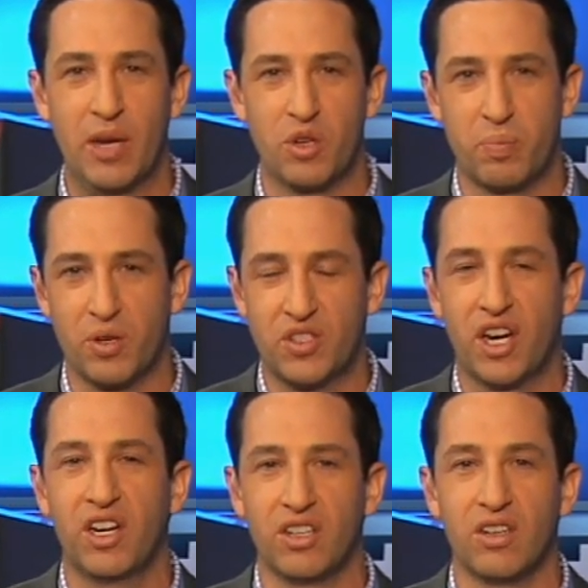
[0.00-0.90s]
he was
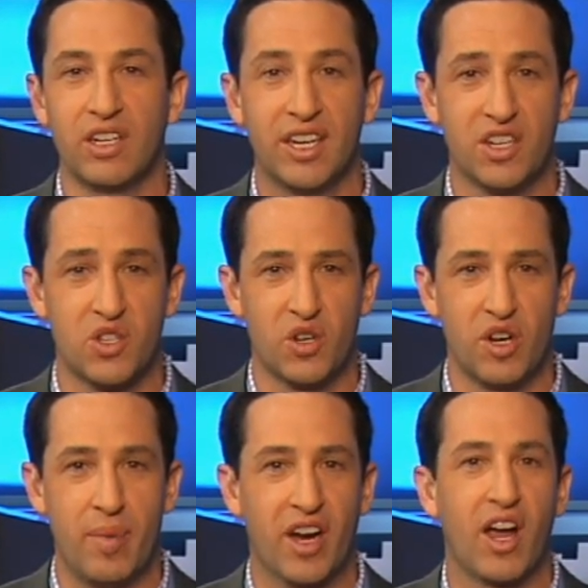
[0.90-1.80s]
particularly
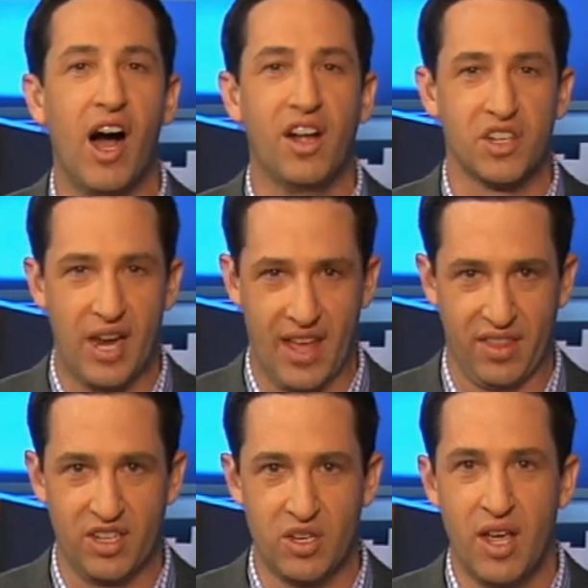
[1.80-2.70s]
concerned about college
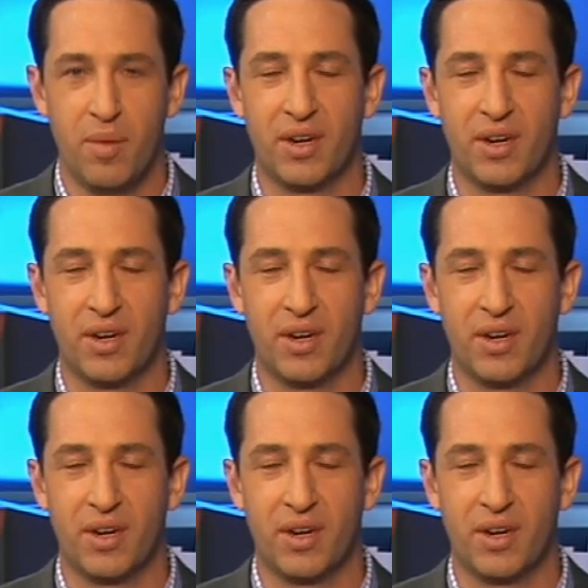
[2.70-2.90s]
athletes